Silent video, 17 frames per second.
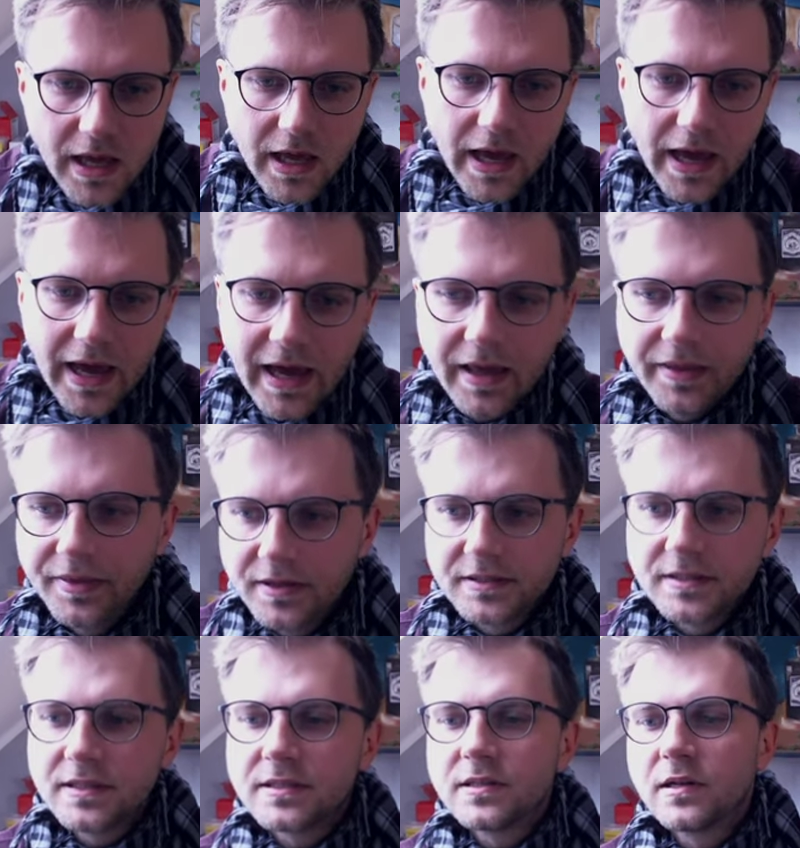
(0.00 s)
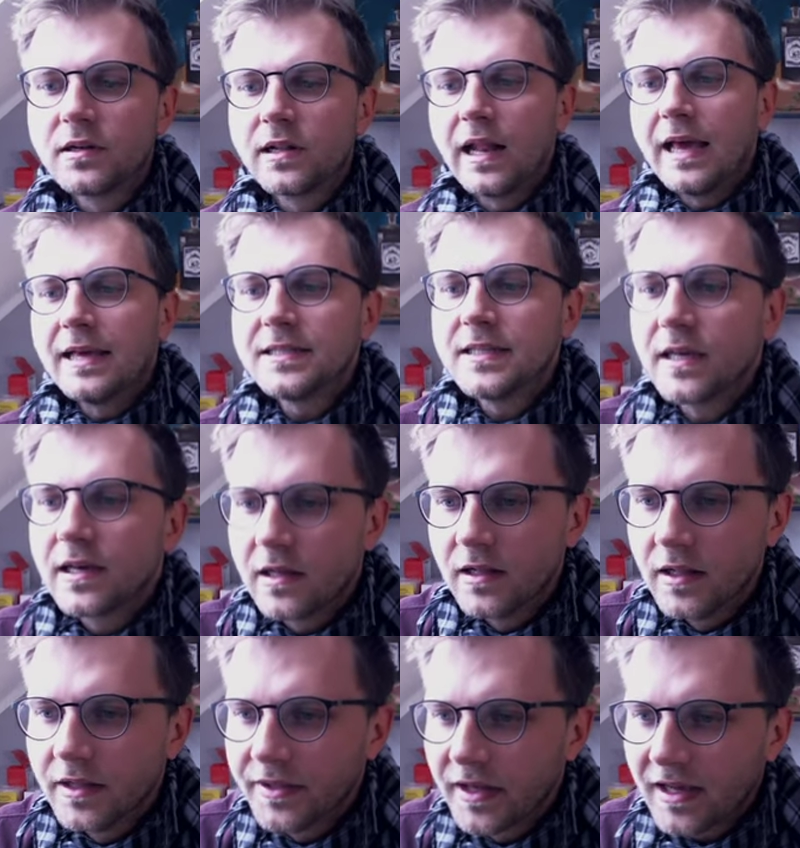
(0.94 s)
And this is the
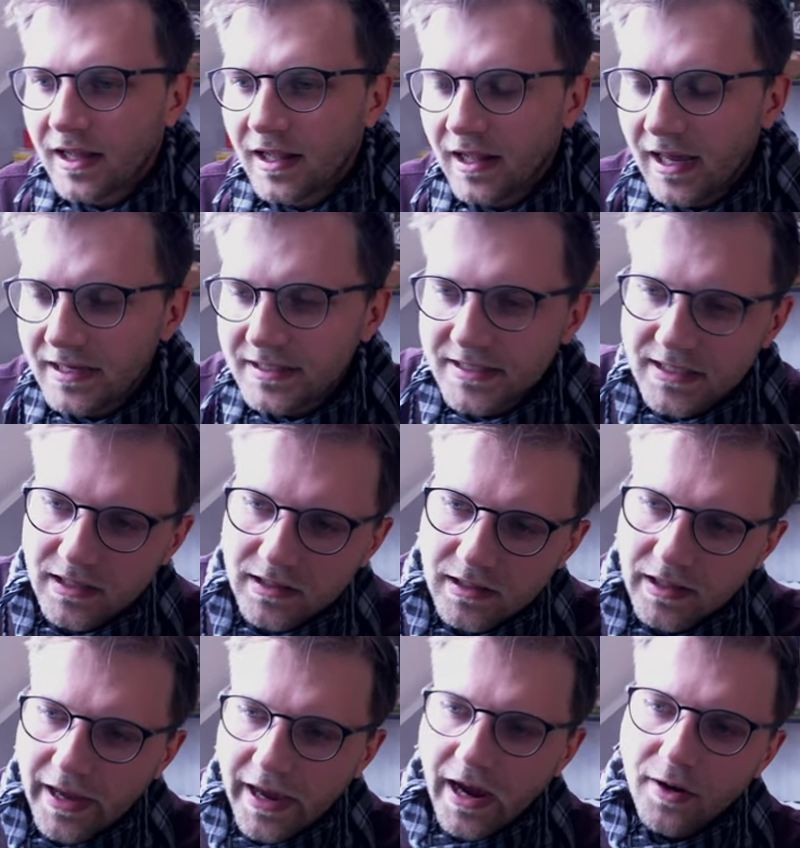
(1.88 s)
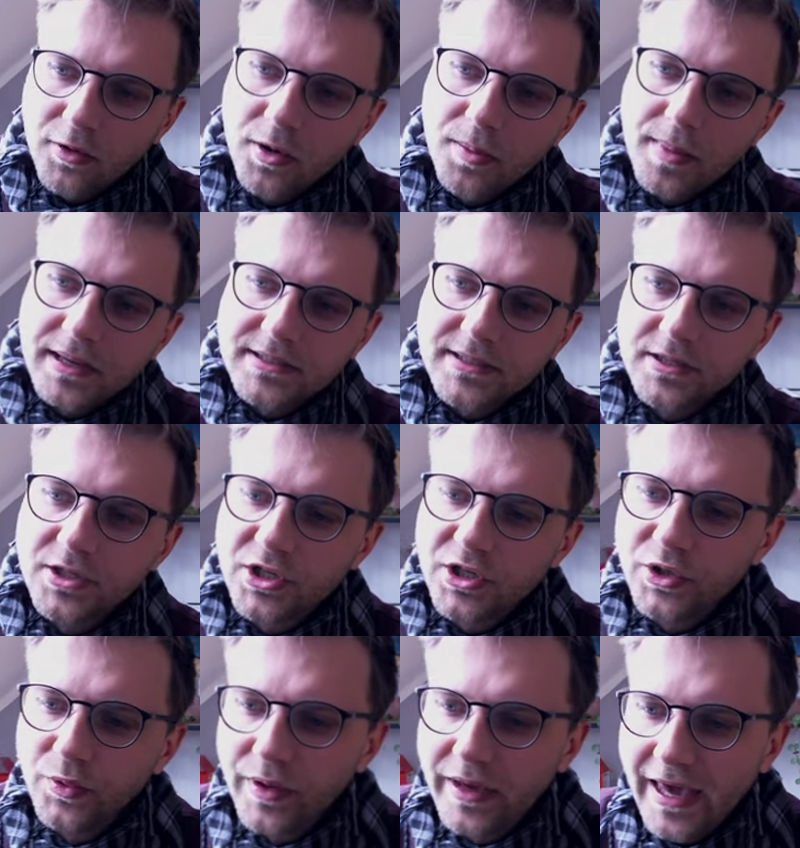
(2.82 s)
classical, the classical error message
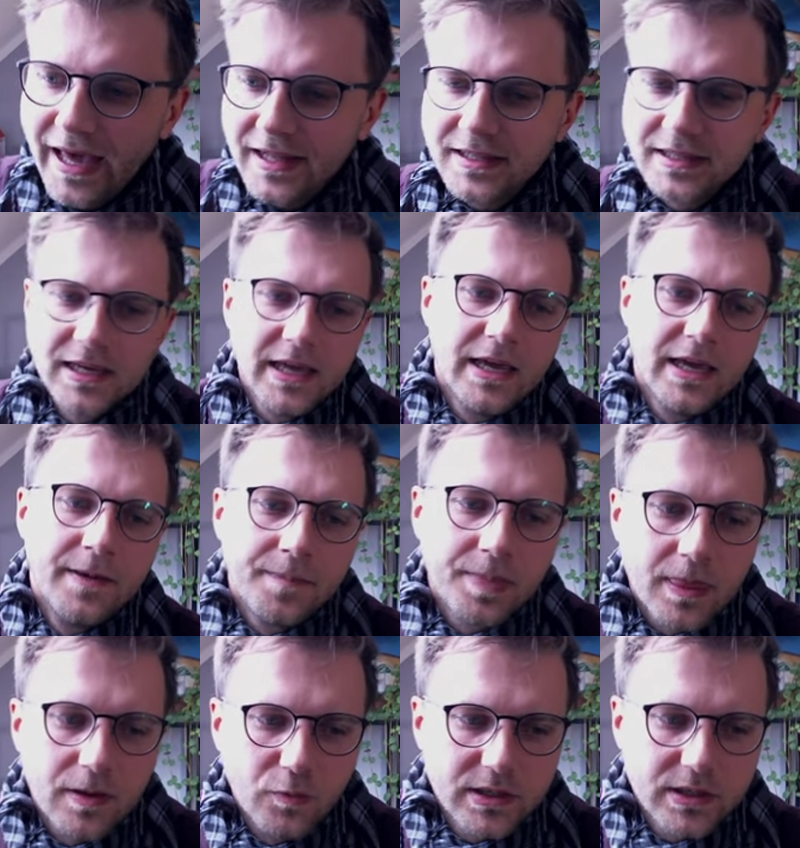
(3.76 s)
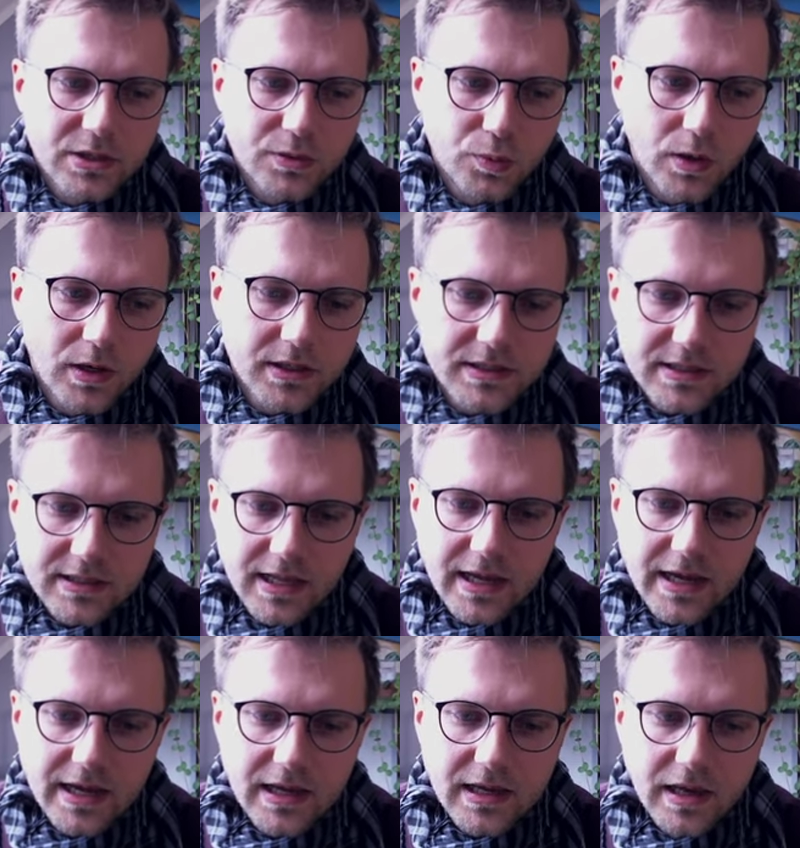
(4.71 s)
you get, which was
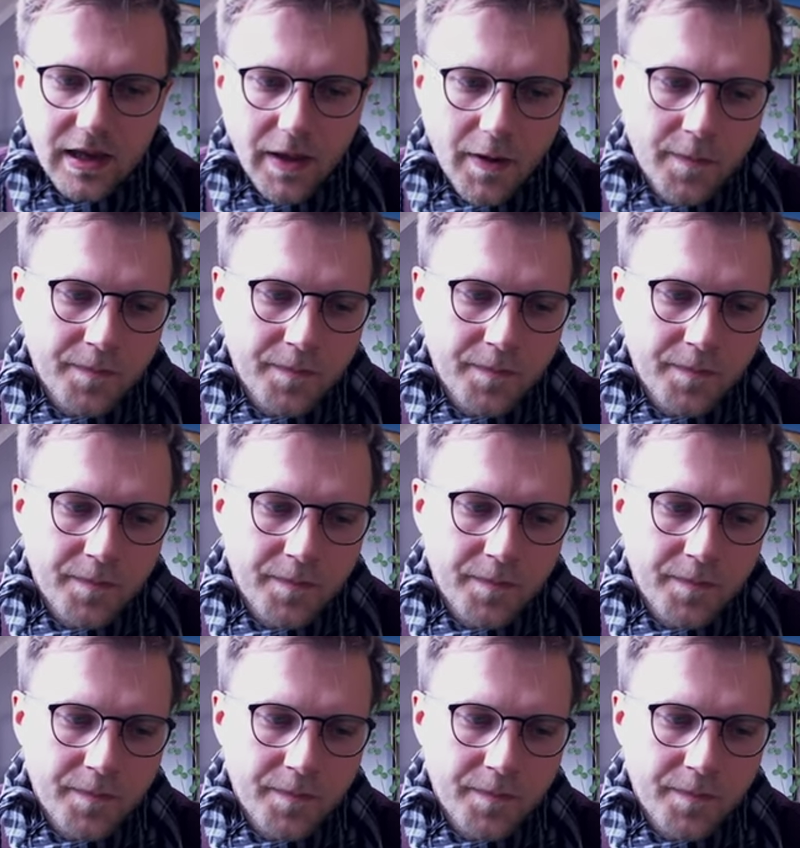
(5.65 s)
like,